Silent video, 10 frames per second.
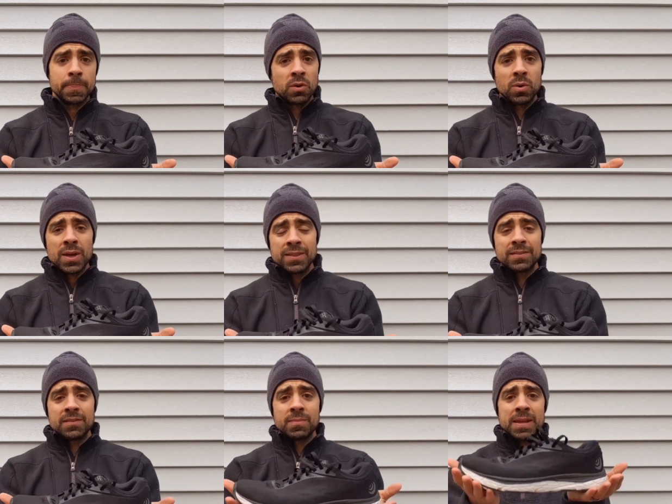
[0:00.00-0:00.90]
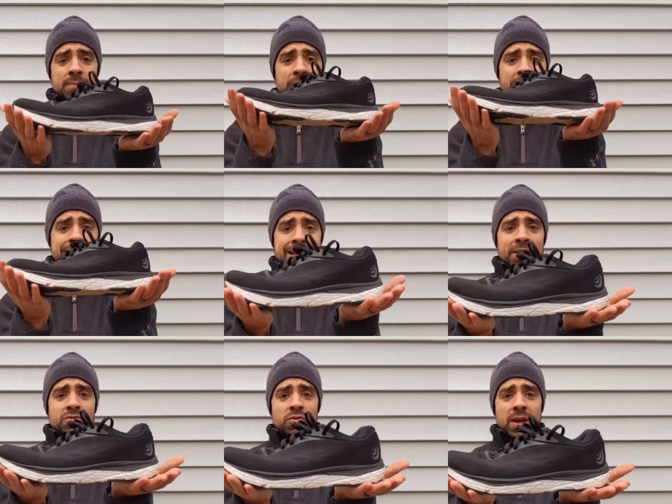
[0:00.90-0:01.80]
So this is made to be a
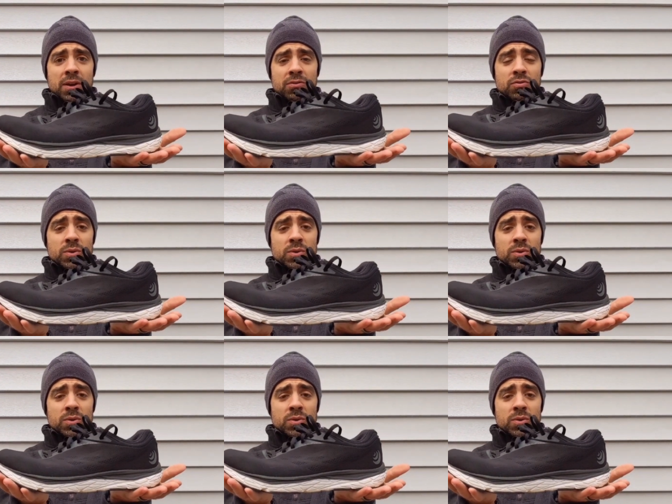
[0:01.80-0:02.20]
daily trainer.